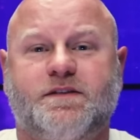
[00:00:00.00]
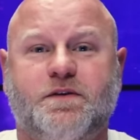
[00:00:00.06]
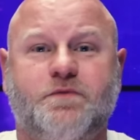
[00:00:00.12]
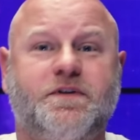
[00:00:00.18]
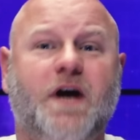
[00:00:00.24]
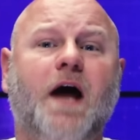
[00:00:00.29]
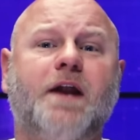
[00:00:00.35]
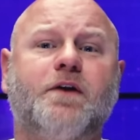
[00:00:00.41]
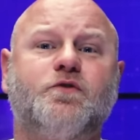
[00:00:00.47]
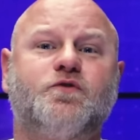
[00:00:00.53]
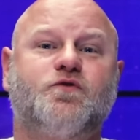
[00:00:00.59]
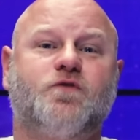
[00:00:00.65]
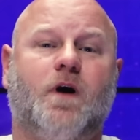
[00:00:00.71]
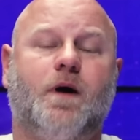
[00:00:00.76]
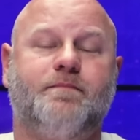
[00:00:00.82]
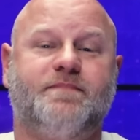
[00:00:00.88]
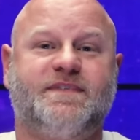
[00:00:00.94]
So Donald
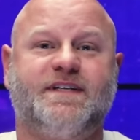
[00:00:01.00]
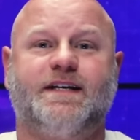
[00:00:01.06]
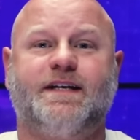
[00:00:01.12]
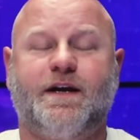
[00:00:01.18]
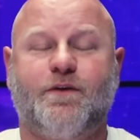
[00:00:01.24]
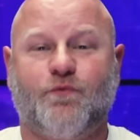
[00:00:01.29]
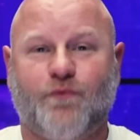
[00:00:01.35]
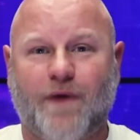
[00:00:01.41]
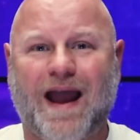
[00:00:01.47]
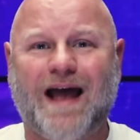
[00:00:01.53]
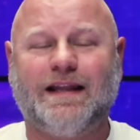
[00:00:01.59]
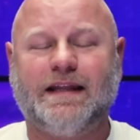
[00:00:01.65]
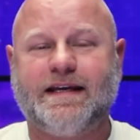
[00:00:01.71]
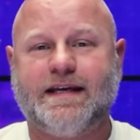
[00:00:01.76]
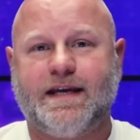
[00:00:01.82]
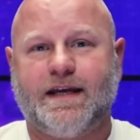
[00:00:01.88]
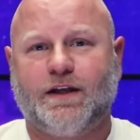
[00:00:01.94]
Trump did a
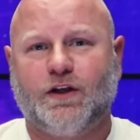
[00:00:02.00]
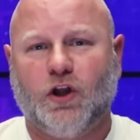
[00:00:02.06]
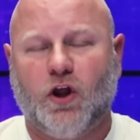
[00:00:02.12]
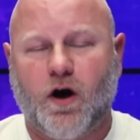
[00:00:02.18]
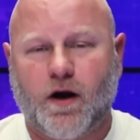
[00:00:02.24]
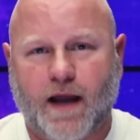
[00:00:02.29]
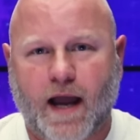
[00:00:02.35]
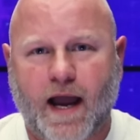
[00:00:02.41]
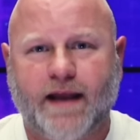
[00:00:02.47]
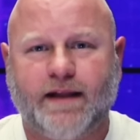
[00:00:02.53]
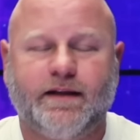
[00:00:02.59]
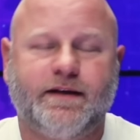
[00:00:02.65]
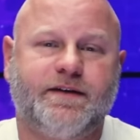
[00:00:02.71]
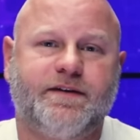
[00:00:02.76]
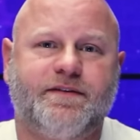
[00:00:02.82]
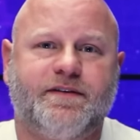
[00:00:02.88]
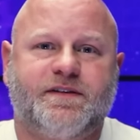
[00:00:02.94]
rally in Long
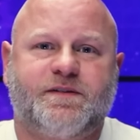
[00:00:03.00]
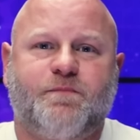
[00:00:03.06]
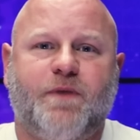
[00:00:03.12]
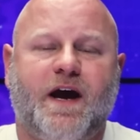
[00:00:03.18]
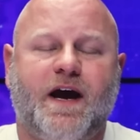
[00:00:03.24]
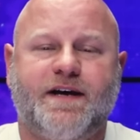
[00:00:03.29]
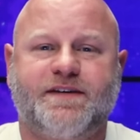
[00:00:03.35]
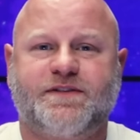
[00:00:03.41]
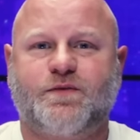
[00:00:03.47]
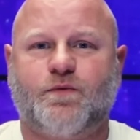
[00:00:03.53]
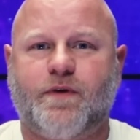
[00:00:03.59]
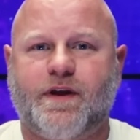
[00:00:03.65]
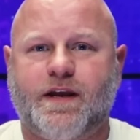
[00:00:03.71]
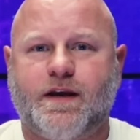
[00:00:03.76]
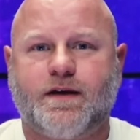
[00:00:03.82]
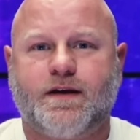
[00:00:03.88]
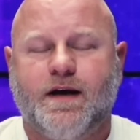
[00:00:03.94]
Island this past
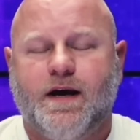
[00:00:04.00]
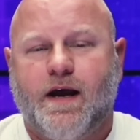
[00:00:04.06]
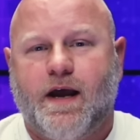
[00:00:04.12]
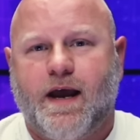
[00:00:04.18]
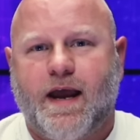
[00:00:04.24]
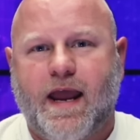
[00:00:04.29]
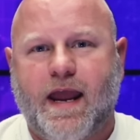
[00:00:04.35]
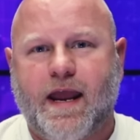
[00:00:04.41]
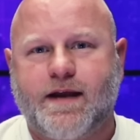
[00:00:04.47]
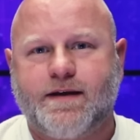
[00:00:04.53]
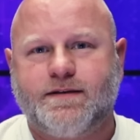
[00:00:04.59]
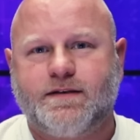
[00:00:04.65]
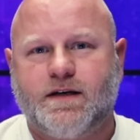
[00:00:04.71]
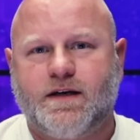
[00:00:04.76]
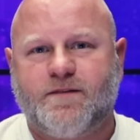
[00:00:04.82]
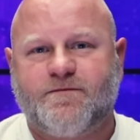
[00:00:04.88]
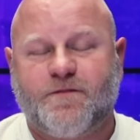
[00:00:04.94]
week, and
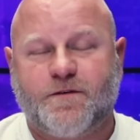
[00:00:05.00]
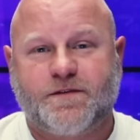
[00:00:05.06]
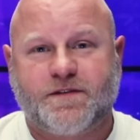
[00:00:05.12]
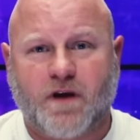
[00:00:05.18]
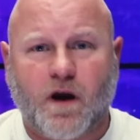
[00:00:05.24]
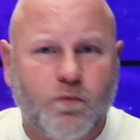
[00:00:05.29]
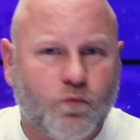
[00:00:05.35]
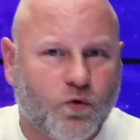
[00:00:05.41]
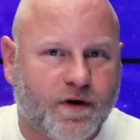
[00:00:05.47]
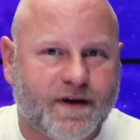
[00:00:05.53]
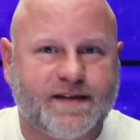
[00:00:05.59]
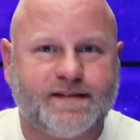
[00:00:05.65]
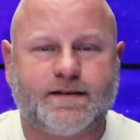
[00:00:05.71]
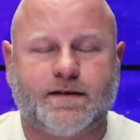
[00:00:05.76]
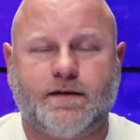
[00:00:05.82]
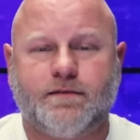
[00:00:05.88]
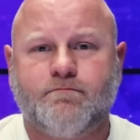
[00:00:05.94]
uh, for some
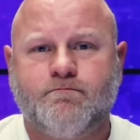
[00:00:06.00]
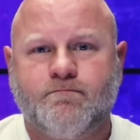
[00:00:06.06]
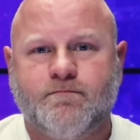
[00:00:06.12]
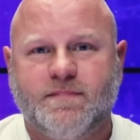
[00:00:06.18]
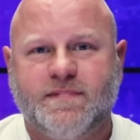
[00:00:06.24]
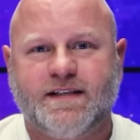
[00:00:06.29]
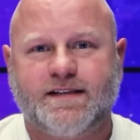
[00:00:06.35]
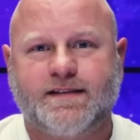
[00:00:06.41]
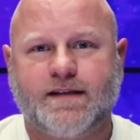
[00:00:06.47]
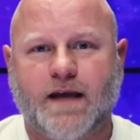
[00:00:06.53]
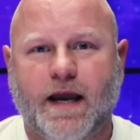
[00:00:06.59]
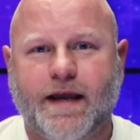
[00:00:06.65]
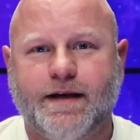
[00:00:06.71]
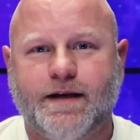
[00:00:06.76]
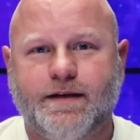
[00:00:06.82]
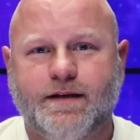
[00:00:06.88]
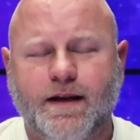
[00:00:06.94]
reason
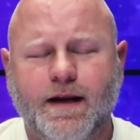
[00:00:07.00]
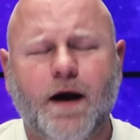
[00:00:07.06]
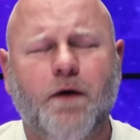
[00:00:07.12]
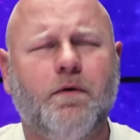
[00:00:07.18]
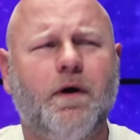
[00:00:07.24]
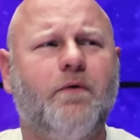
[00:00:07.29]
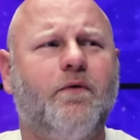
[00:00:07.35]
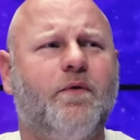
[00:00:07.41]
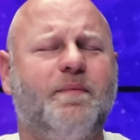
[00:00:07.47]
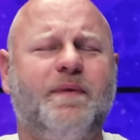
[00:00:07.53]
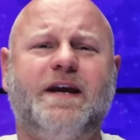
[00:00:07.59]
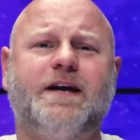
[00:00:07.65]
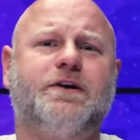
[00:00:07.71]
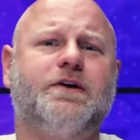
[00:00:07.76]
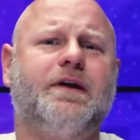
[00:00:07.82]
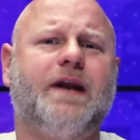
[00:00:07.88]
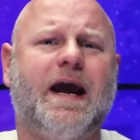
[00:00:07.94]
decided, you know what would be
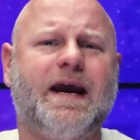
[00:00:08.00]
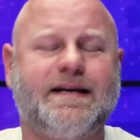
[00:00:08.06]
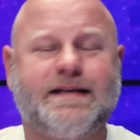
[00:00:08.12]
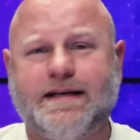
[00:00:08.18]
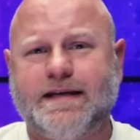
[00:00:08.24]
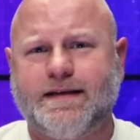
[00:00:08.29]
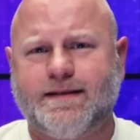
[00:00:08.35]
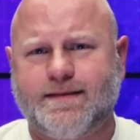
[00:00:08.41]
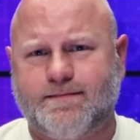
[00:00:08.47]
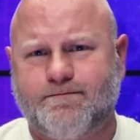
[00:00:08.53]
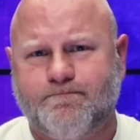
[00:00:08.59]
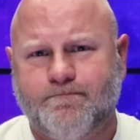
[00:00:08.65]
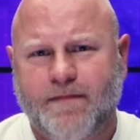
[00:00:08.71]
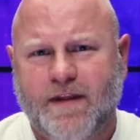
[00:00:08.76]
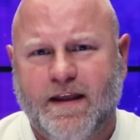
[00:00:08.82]
a good idea?